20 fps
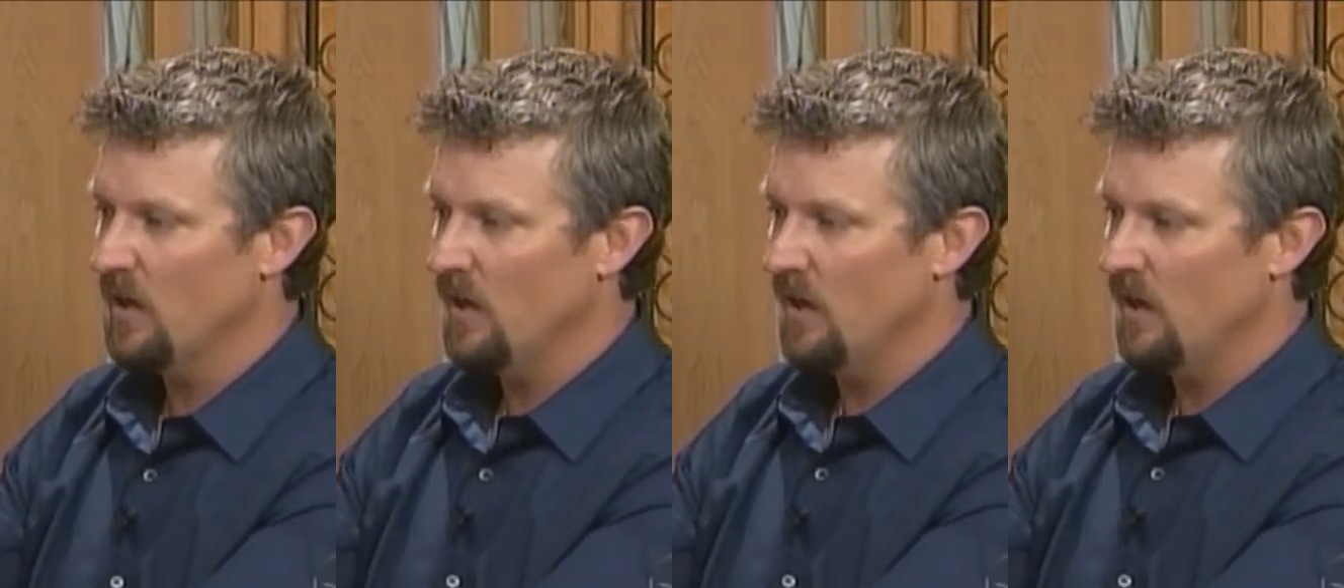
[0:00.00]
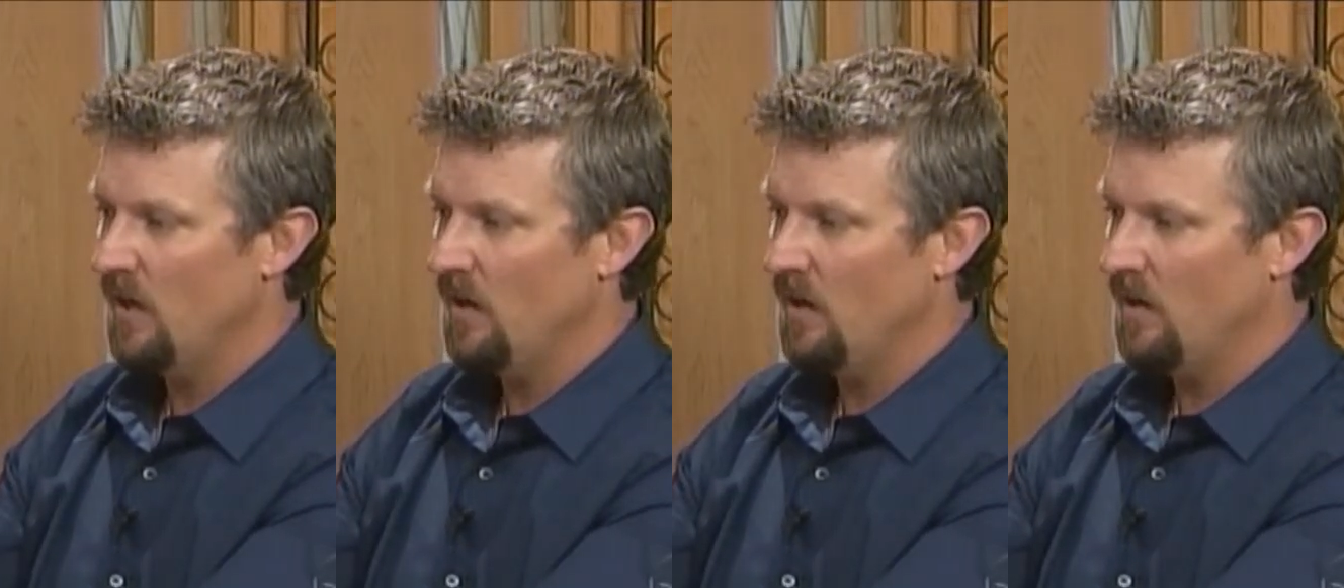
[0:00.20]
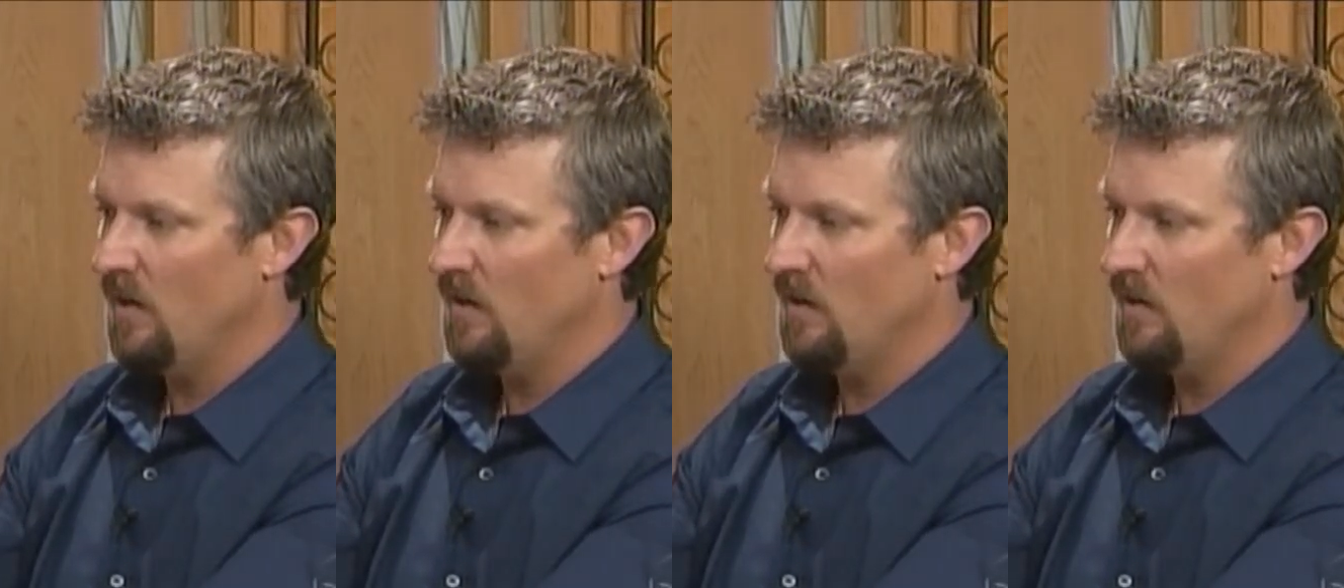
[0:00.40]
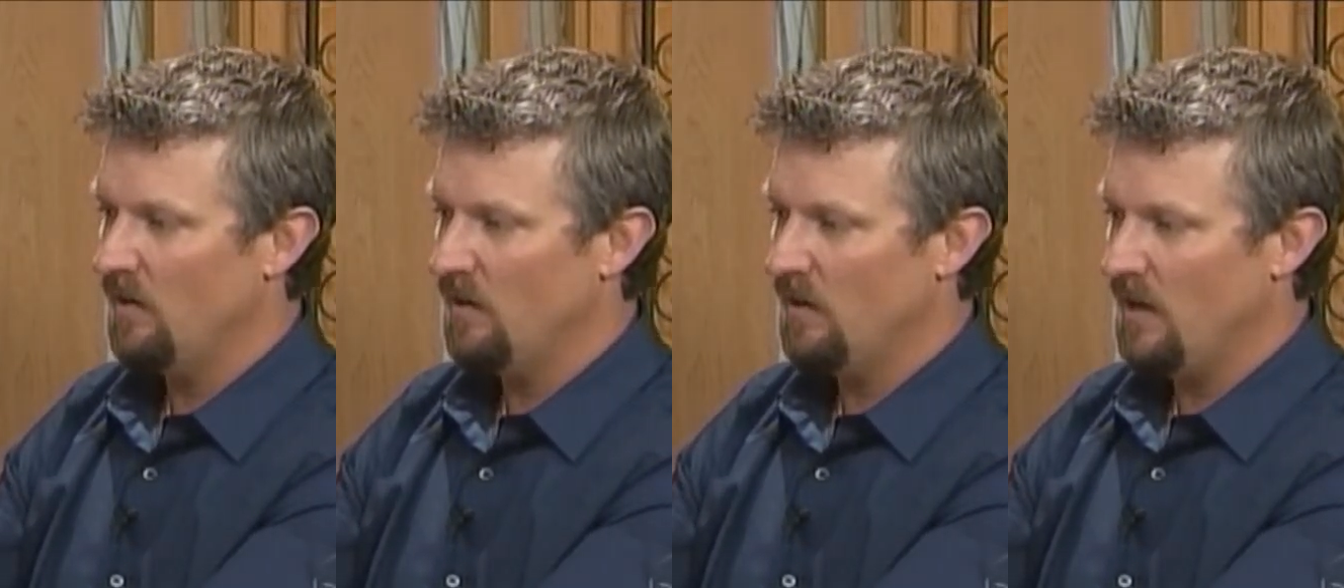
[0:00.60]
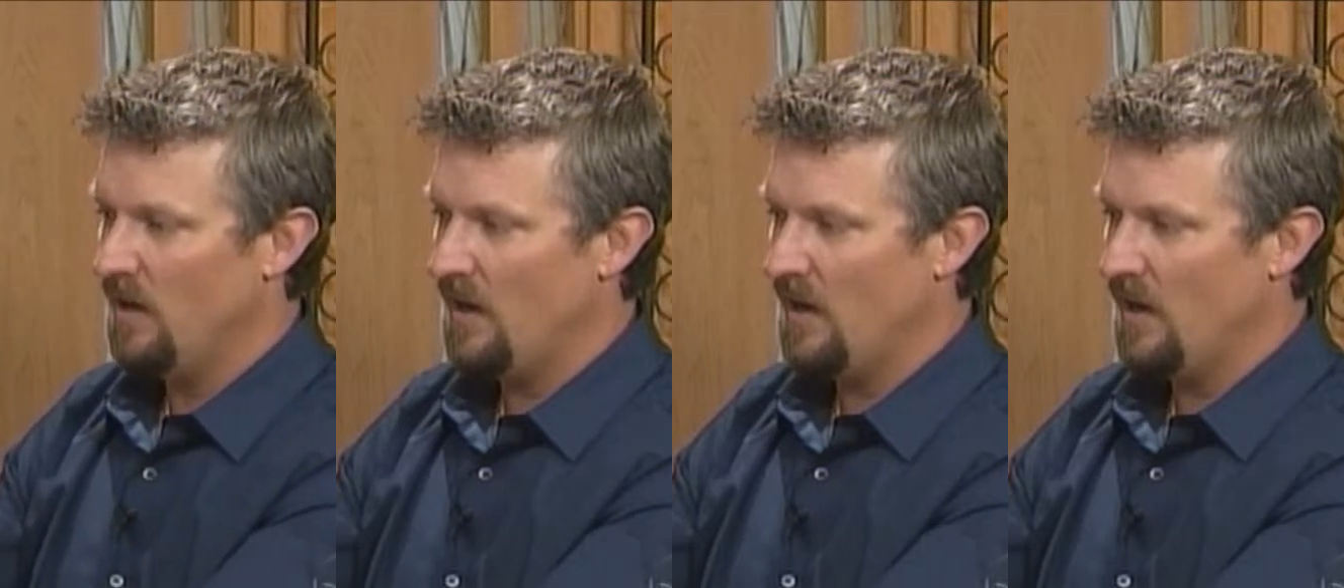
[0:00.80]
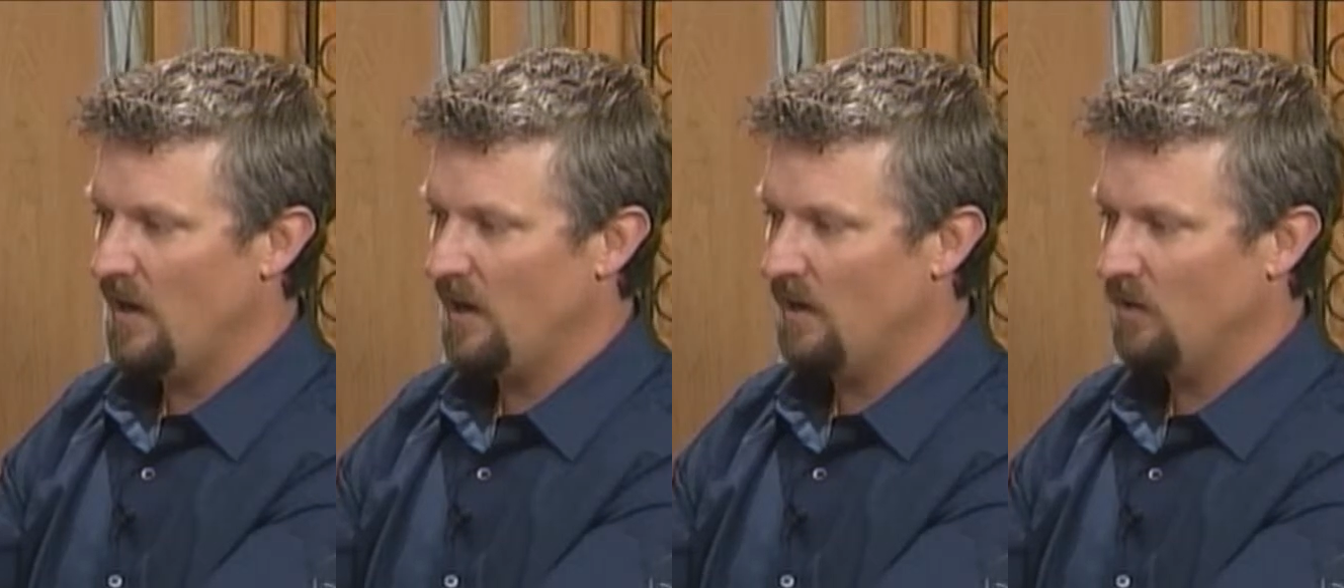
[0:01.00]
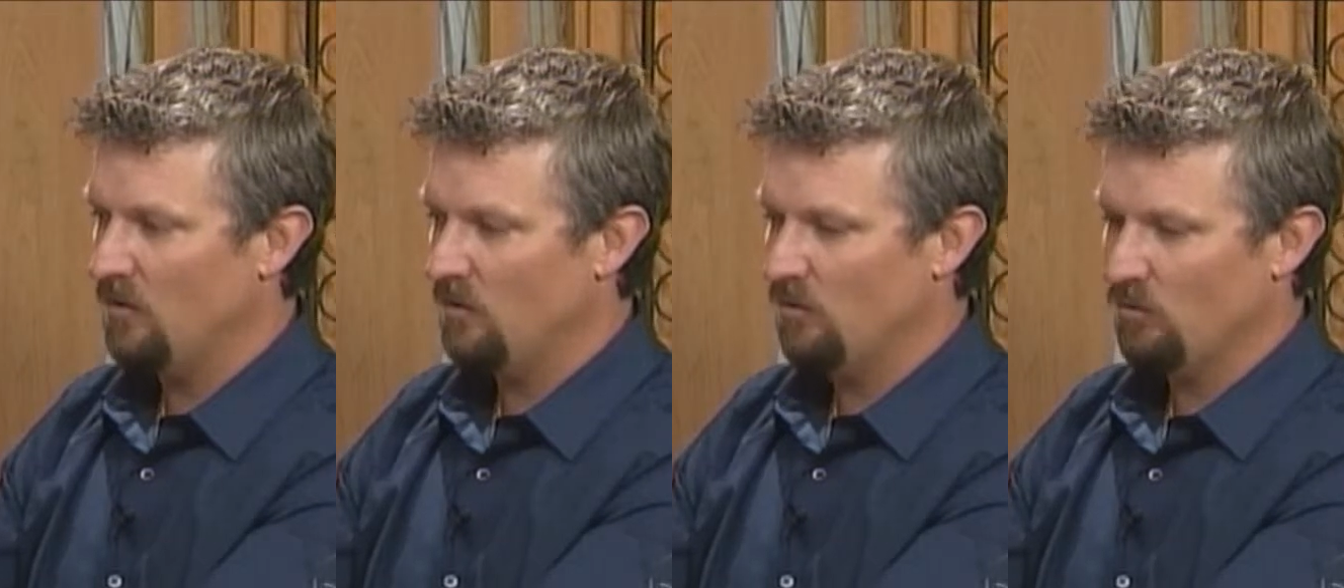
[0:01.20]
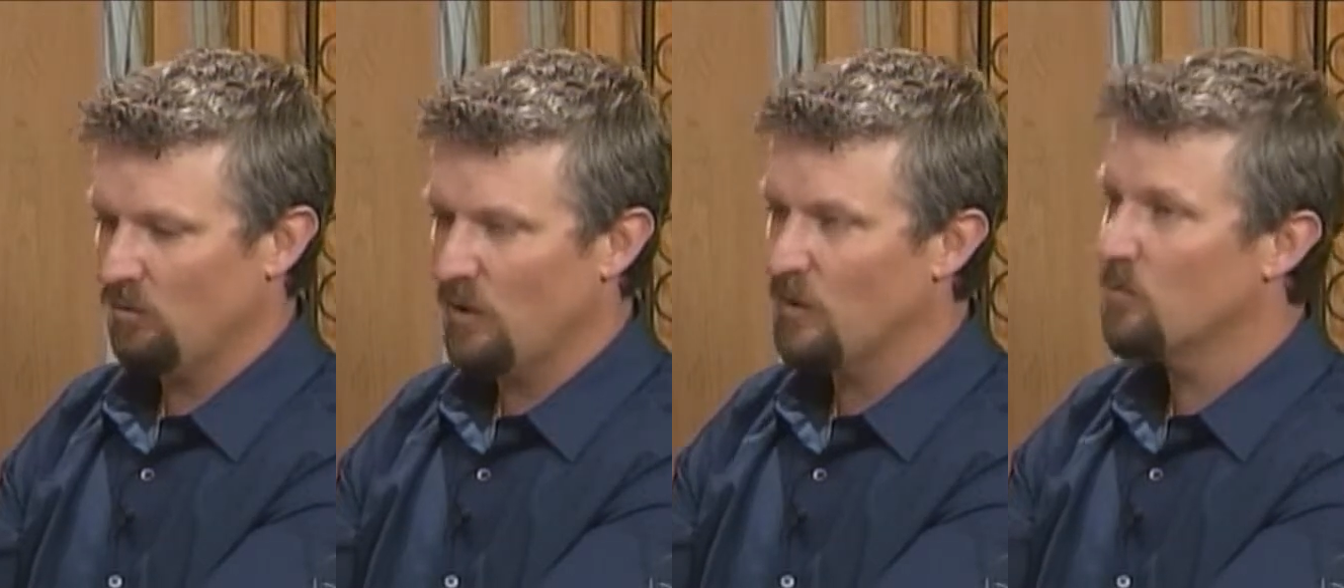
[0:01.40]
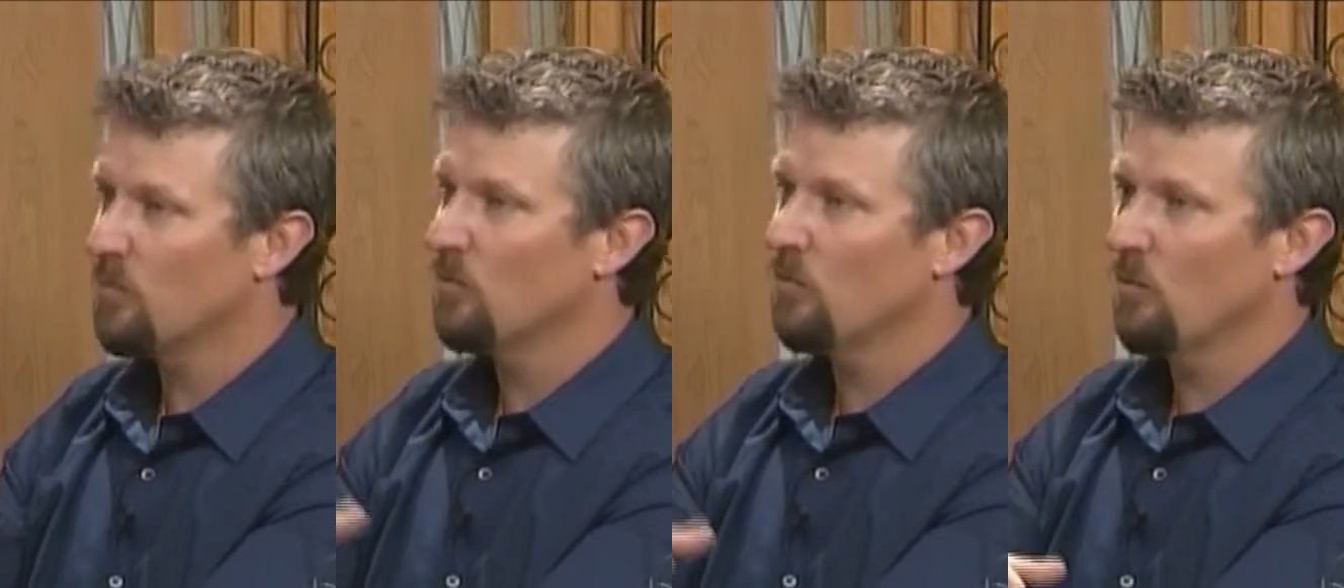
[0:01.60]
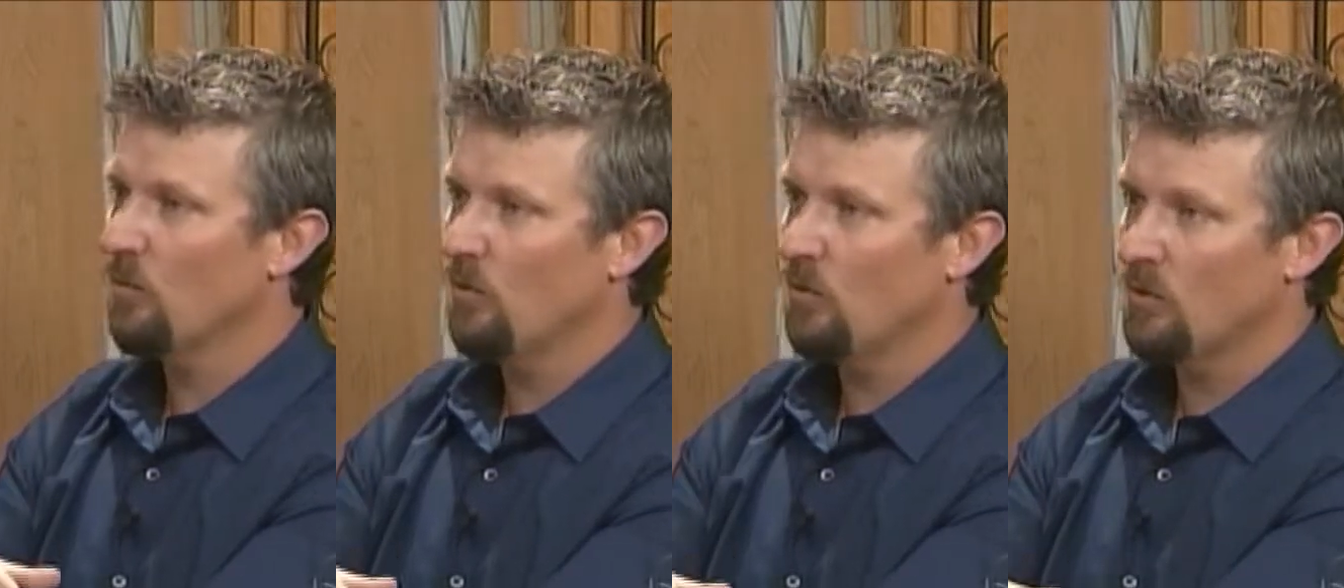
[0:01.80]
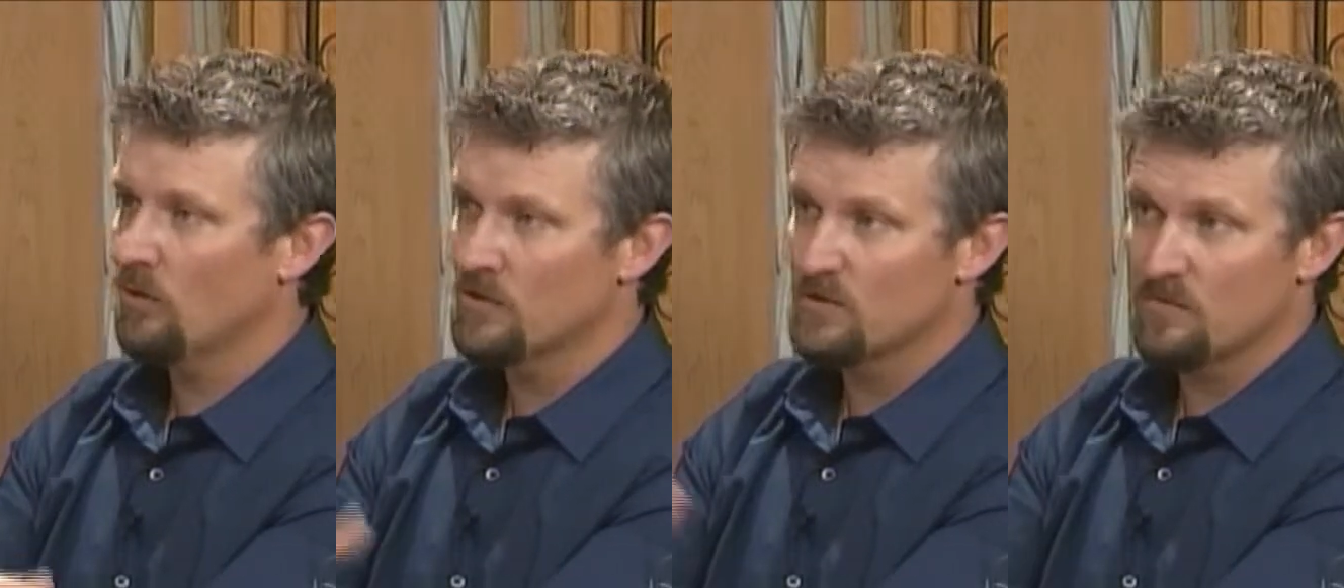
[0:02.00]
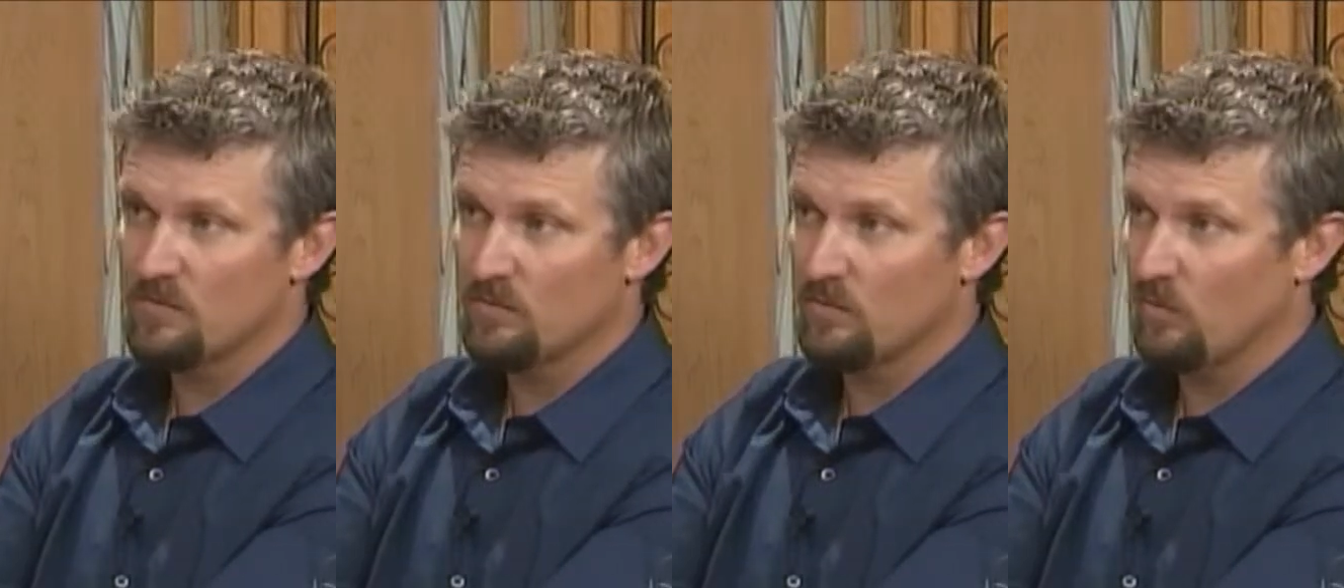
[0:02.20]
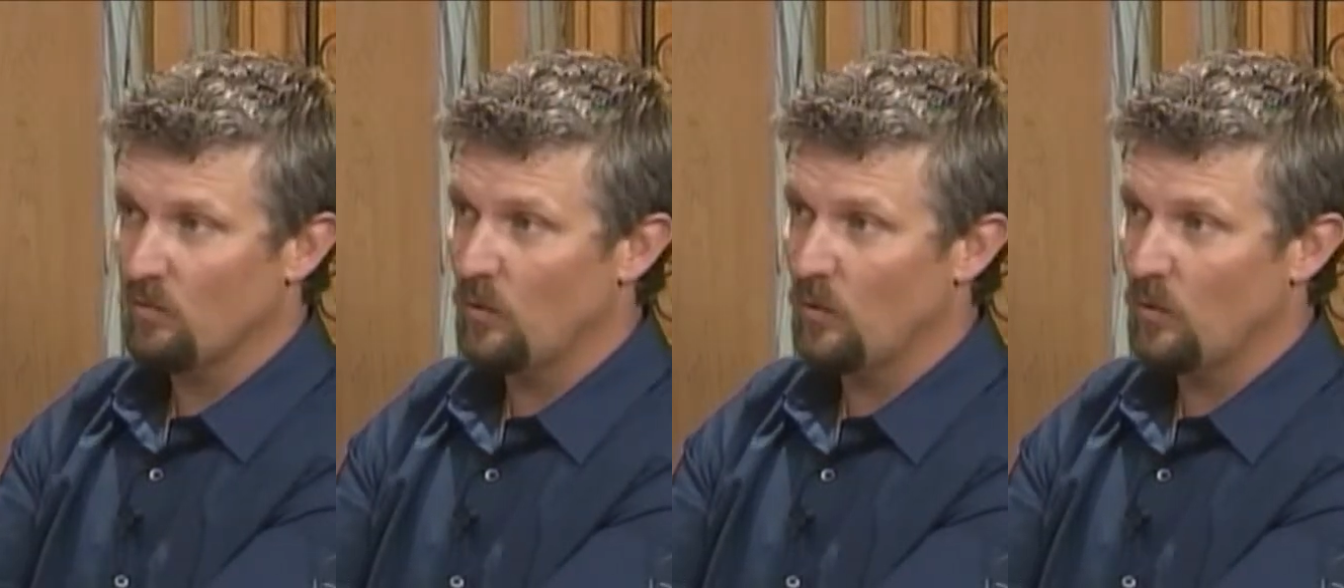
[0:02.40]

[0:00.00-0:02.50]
and reap the rewards